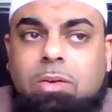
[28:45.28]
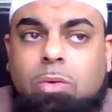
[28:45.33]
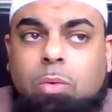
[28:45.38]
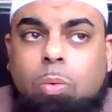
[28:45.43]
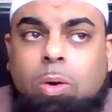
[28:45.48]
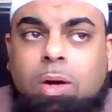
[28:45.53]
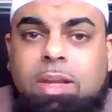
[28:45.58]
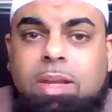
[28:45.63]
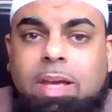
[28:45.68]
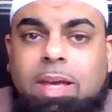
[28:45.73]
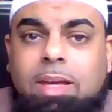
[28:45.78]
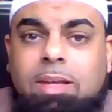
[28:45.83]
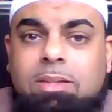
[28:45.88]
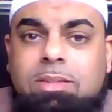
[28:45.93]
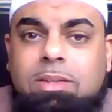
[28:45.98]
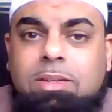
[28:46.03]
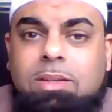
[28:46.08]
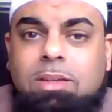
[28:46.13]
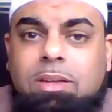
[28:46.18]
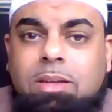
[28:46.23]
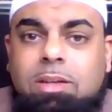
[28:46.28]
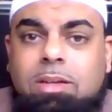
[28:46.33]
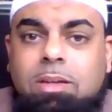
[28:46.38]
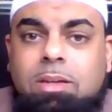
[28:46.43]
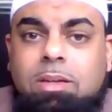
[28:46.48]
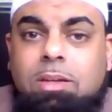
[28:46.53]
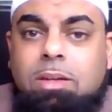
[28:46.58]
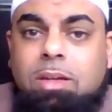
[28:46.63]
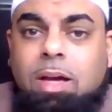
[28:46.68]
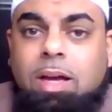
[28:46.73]
1 8,
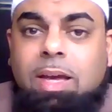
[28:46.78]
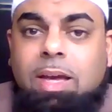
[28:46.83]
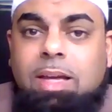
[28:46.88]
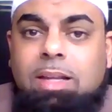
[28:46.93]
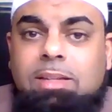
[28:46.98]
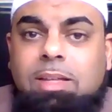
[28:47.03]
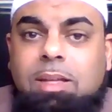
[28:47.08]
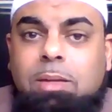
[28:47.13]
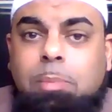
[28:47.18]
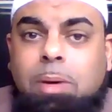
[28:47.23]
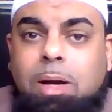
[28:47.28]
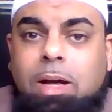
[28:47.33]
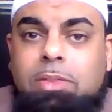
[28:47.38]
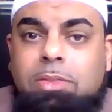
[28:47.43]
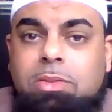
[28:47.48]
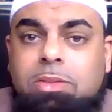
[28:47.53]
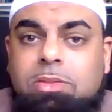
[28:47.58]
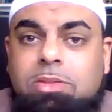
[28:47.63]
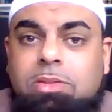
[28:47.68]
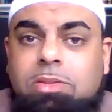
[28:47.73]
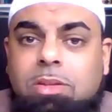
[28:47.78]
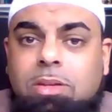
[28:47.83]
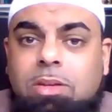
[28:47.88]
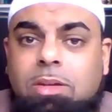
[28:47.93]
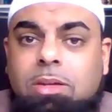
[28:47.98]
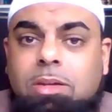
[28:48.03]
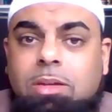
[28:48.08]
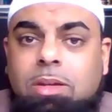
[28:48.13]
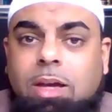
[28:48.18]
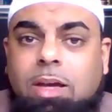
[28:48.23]
not 18 months
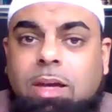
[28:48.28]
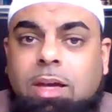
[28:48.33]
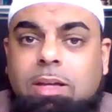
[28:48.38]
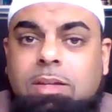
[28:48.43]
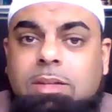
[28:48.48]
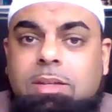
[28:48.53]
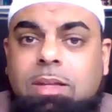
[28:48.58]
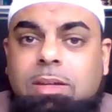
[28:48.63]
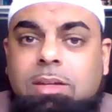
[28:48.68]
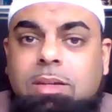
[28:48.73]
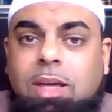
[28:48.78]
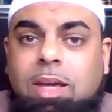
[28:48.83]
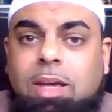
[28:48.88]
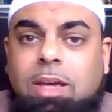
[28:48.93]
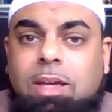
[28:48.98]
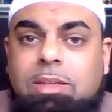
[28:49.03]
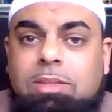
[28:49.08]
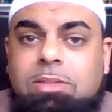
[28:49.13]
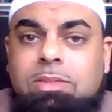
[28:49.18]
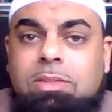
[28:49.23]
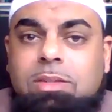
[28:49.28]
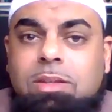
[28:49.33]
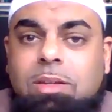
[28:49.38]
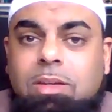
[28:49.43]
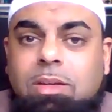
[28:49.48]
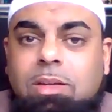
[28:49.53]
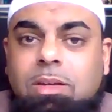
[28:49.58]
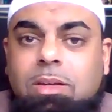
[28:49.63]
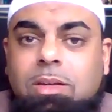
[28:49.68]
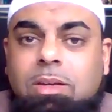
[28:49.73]
not 18 days,
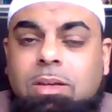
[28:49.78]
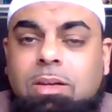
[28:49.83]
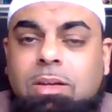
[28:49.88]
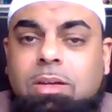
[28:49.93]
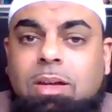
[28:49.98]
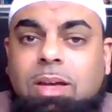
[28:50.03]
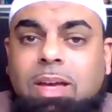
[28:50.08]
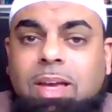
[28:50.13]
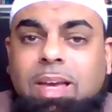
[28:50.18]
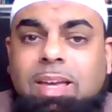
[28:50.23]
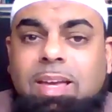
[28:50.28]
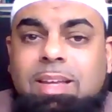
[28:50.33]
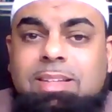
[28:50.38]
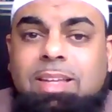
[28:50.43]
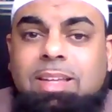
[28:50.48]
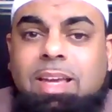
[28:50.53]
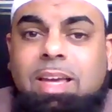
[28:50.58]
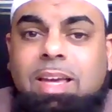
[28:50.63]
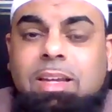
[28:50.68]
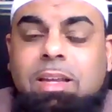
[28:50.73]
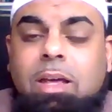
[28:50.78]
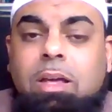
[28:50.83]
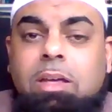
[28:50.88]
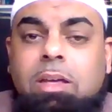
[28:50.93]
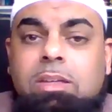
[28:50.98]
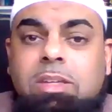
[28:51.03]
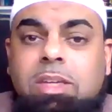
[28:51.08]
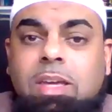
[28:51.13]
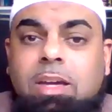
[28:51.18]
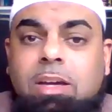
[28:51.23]
18
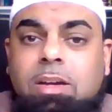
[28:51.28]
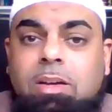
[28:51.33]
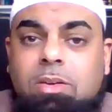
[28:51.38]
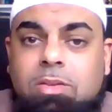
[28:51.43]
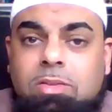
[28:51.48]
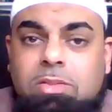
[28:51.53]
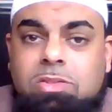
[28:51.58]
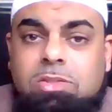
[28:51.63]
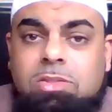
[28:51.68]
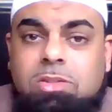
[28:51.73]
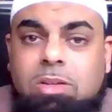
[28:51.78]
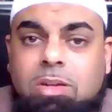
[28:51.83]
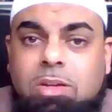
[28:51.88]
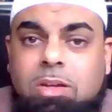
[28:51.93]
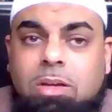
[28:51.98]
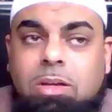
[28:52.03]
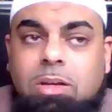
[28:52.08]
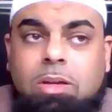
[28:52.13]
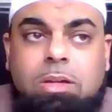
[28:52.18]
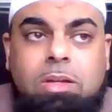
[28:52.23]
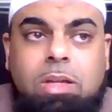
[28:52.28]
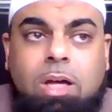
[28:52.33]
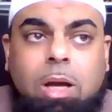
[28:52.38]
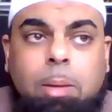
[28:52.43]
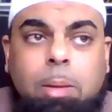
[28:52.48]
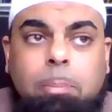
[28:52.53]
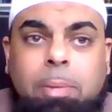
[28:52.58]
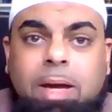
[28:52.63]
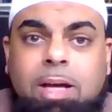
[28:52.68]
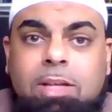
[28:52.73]
years. Now
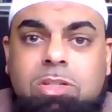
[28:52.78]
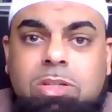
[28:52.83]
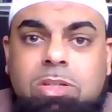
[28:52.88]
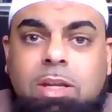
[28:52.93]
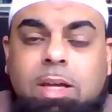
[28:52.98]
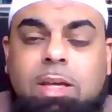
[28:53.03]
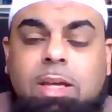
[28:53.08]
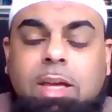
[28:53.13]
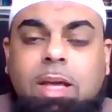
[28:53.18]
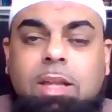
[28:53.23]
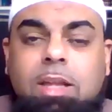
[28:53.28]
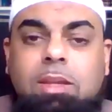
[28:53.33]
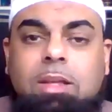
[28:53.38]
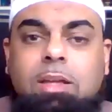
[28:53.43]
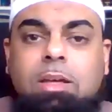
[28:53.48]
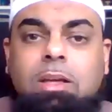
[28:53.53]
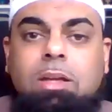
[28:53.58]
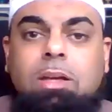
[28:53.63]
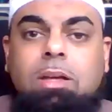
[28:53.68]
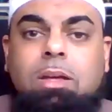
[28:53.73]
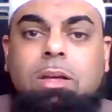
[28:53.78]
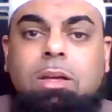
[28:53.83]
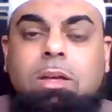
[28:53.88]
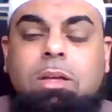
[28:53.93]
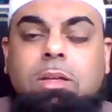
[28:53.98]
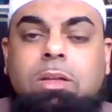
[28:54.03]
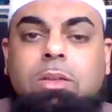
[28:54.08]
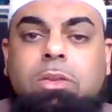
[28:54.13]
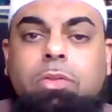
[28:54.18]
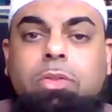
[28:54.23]
imagine again
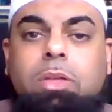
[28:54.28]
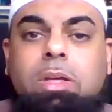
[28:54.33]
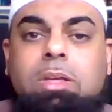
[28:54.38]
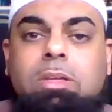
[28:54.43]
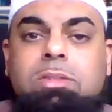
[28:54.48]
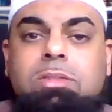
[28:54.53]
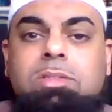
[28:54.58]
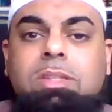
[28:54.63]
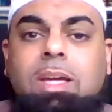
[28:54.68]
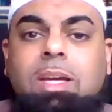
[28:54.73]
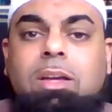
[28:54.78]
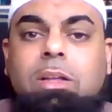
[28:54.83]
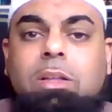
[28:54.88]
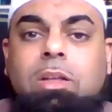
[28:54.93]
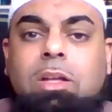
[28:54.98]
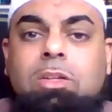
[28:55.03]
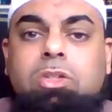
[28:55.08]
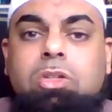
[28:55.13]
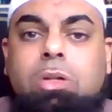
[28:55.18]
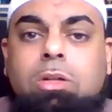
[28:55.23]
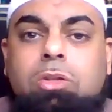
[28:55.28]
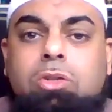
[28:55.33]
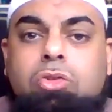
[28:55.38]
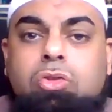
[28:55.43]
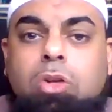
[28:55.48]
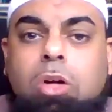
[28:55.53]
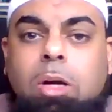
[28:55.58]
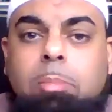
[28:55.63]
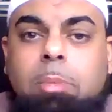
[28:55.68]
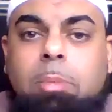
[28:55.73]
the psychological
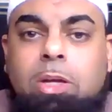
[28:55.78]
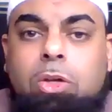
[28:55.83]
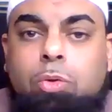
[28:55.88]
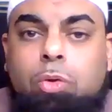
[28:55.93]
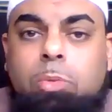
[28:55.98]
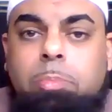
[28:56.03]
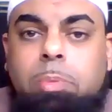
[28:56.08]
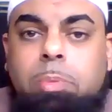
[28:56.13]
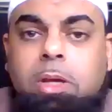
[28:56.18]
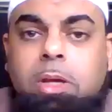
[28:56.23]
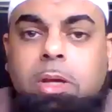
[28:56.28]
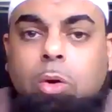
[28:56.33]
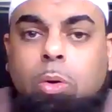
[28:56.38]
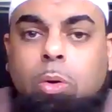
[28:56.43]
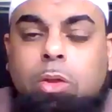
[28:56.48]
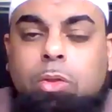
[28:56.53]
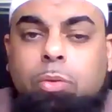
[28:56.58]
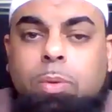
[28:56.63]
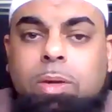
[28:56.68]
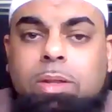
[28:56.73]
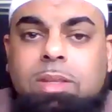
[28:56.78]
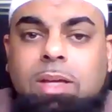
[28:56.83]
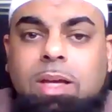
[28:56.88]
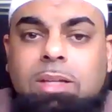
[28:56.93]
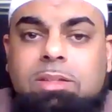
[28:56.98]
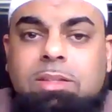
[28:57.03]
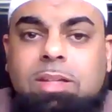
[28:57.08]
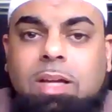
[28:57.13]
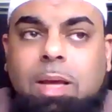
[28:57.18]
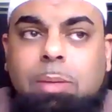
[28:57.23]
trauma you would be going through at
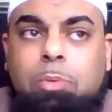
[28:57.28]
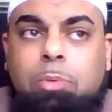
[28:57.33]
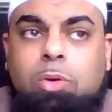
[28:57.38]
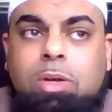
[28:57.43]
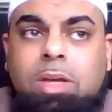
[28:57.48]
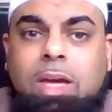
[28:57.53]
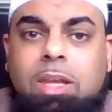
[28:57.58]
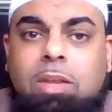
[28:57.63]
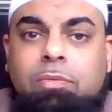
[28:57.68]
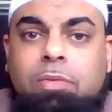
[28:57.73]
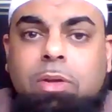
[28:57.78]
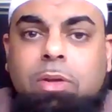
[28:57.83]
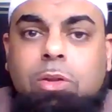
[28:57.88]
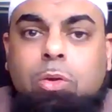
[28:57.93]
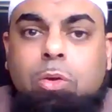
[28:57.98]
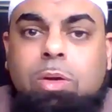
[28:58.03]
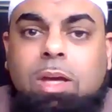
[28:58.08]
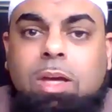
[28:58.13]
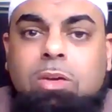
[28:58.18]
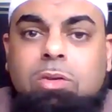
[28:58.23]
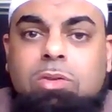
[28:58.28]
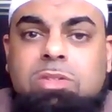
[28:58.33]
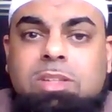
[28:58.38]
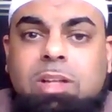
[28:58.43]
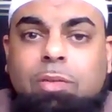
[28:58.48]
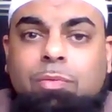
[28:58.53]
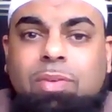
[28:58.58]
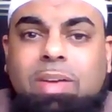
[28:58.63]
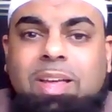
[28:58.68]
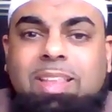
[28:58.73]
that time. You can't even look at
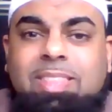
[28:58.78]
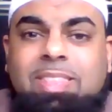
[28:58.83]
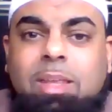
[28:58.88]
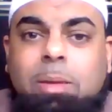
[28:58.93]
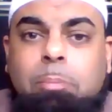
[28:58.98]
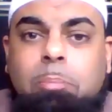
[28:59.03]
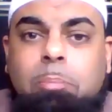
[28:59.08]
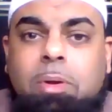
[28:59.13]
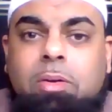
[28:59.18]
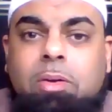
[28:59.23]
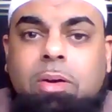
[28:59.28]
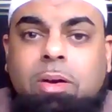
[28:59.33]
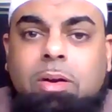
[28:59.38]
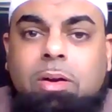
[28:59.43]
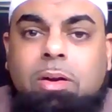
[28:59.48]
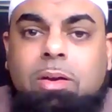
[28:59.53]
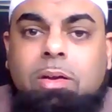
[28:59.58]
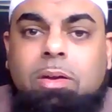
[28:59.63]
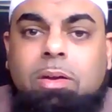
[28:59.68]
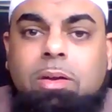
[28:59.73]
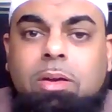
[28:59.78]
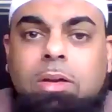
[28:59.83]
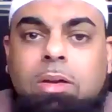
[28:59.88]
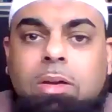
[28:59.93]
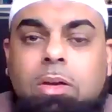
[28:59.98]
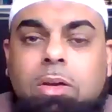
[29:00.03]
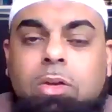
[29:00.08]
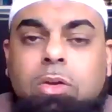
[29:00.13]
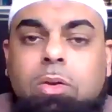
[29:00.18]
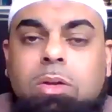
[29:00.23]
yourself in the mirror.
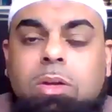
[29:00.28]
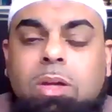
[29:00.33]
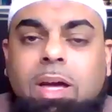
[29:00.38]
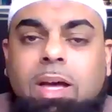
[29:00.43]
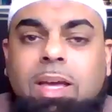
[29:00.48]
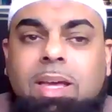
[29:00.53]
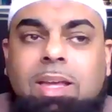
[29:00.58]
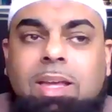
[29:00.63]
You're not